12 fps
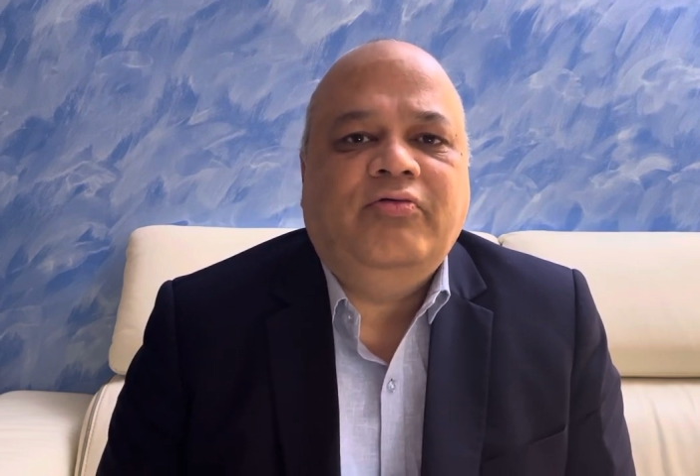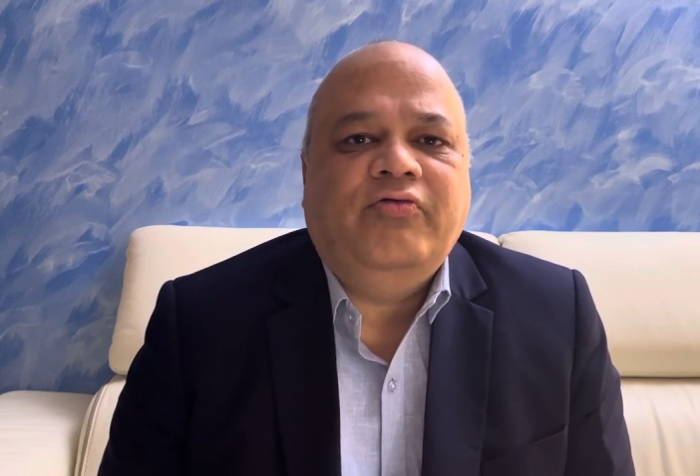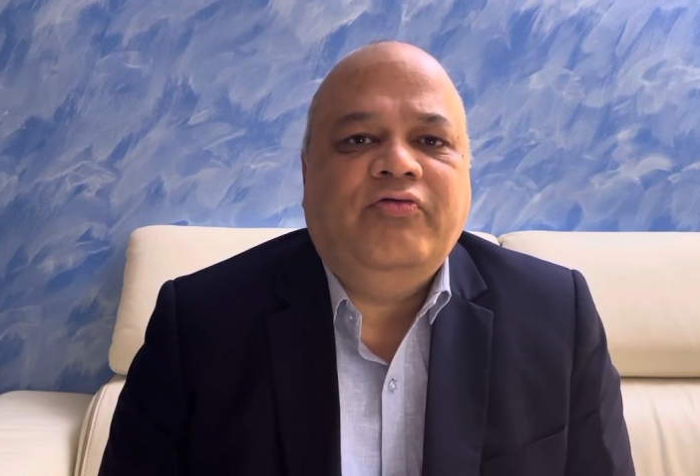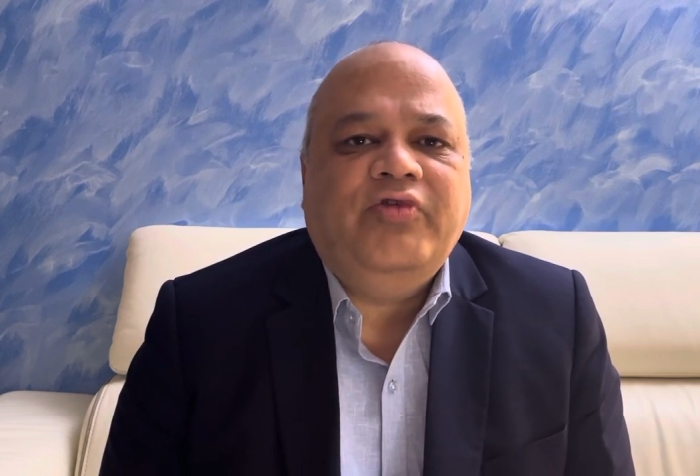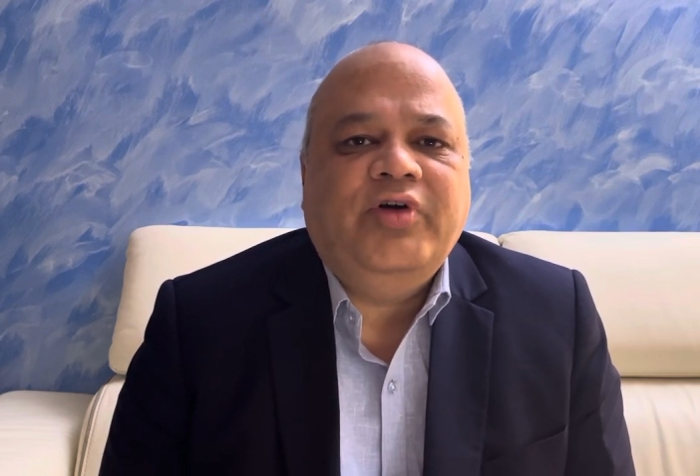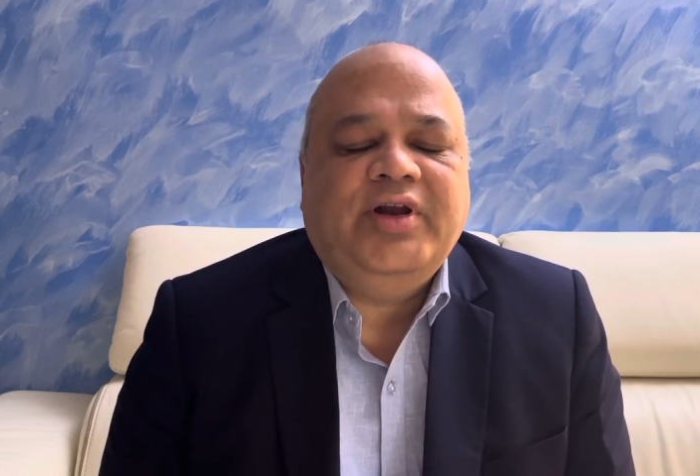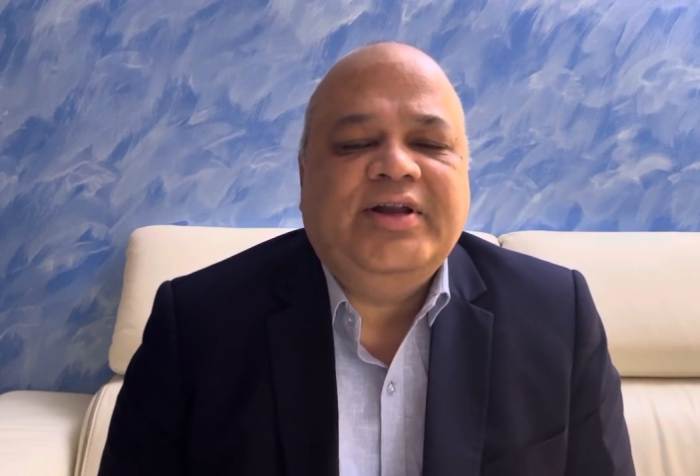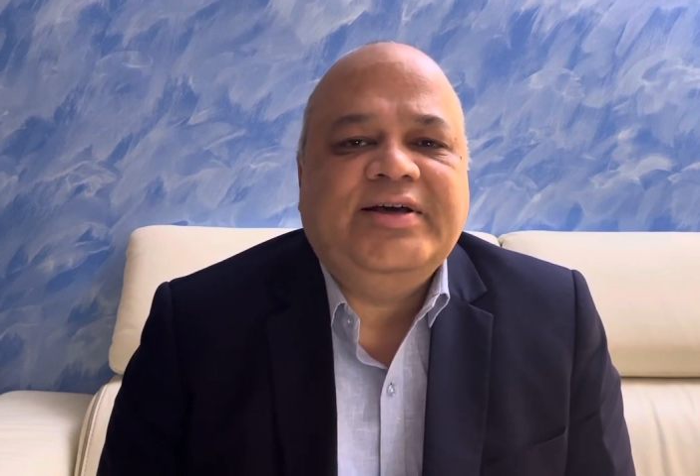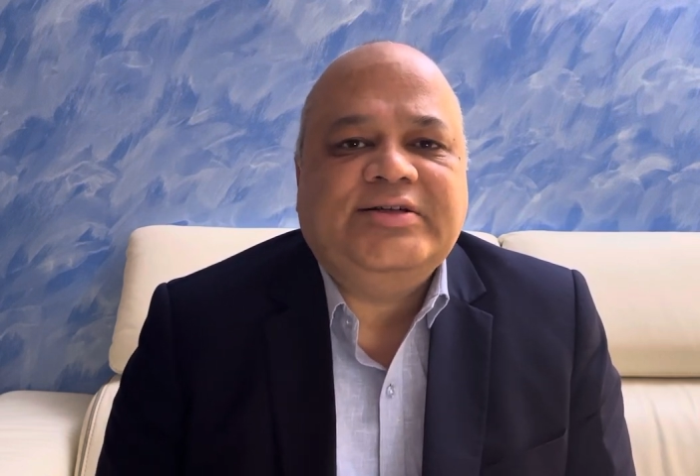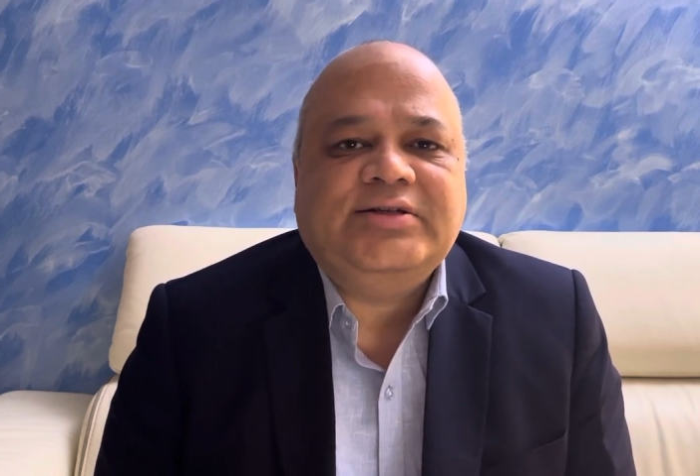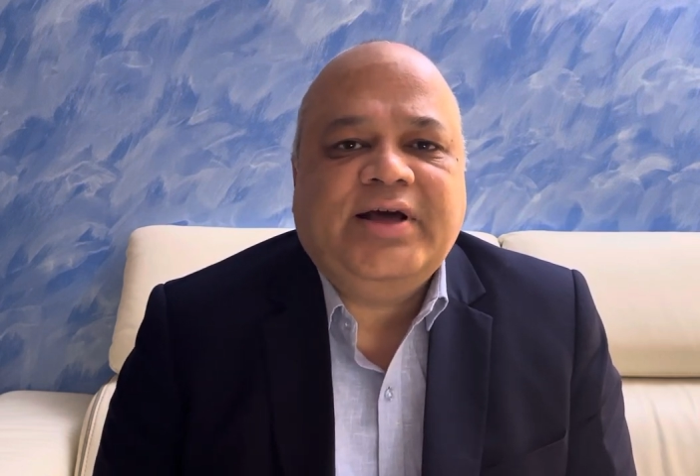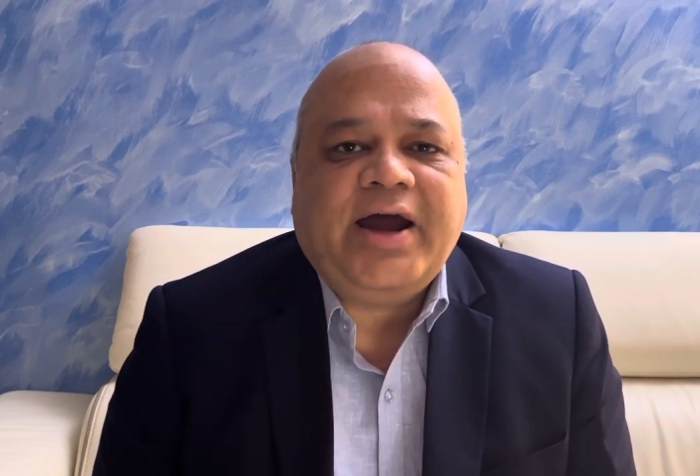
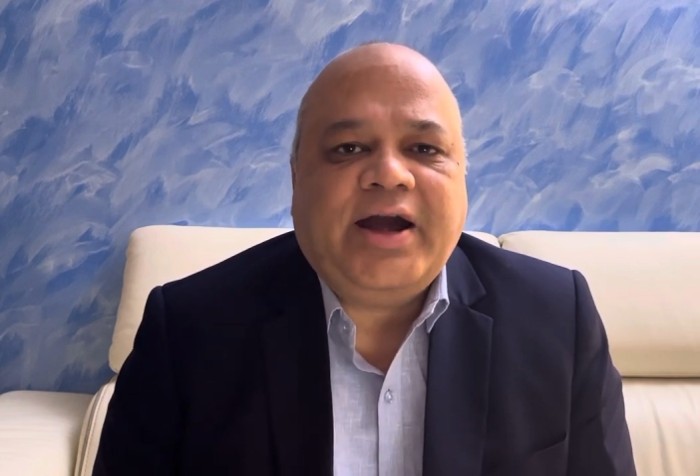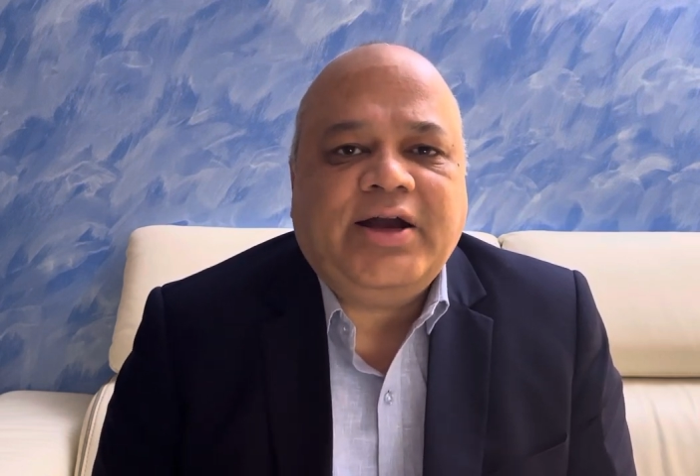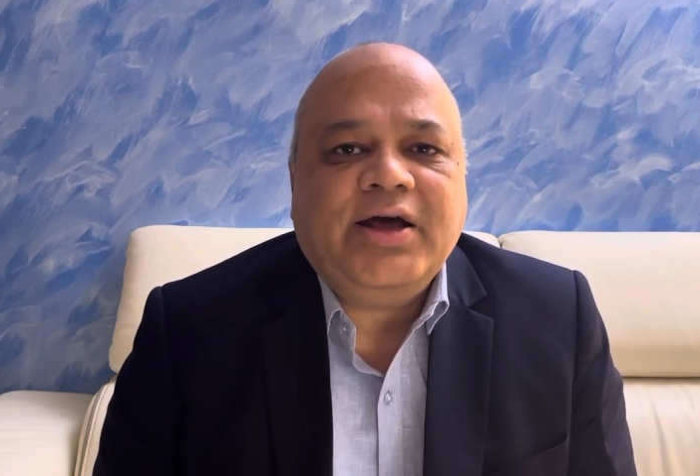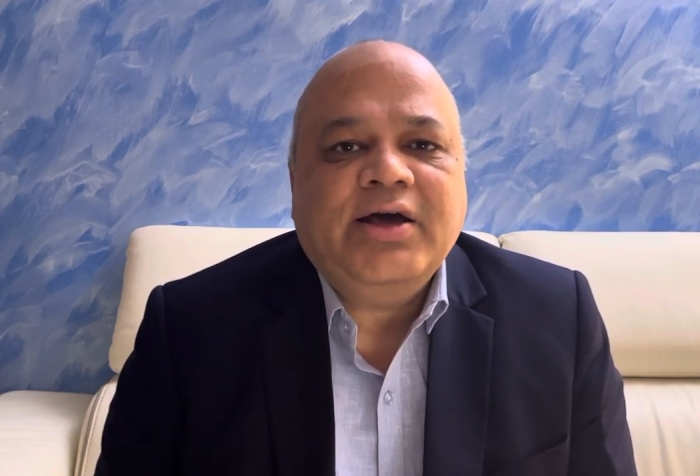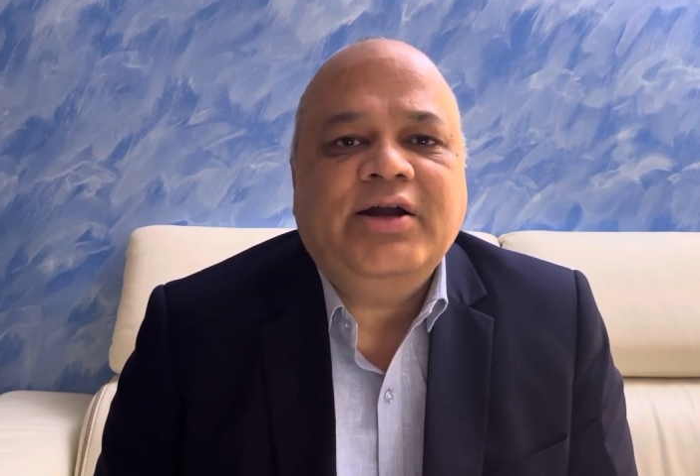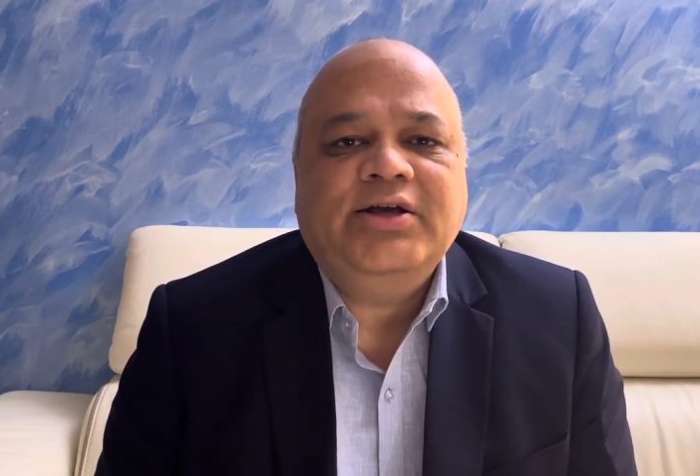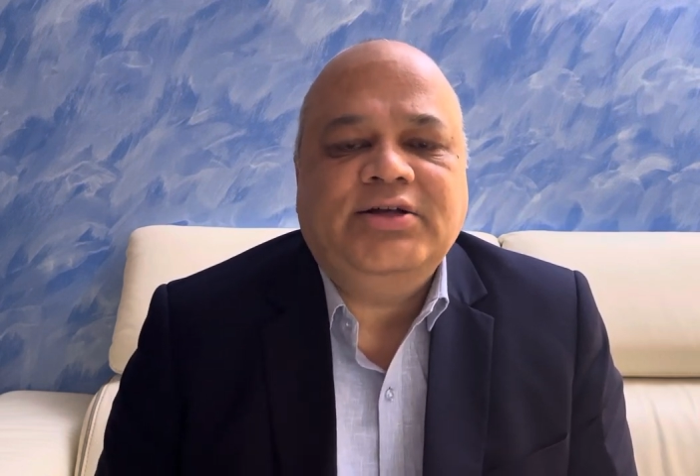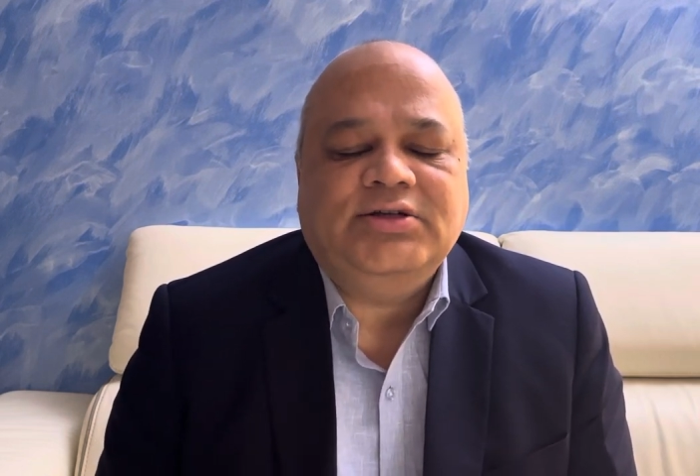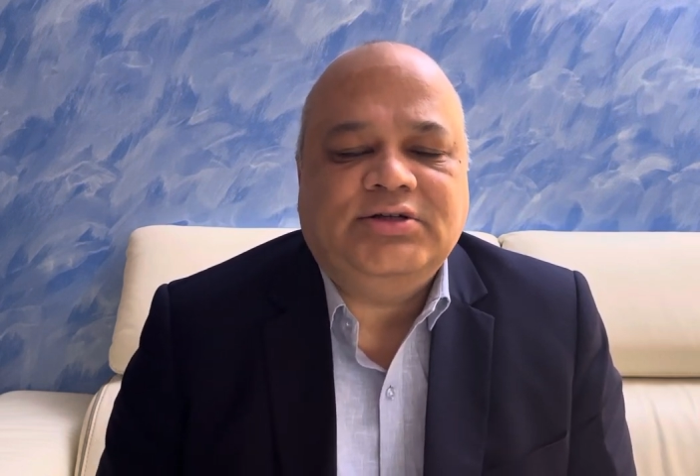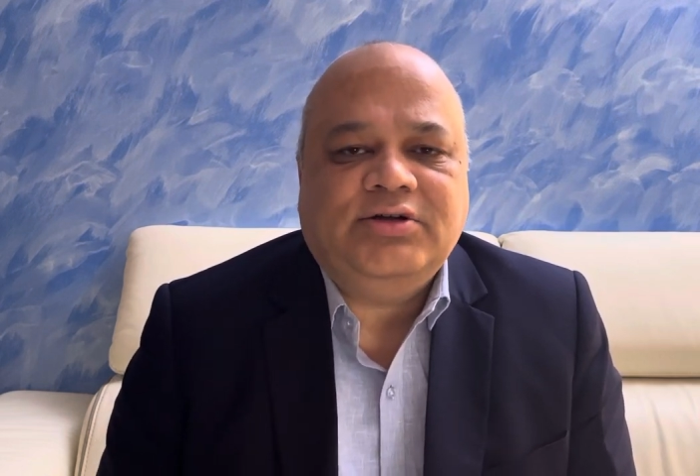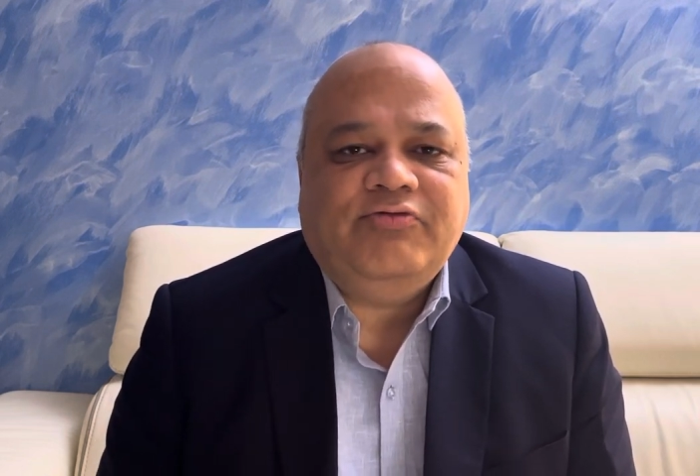various categories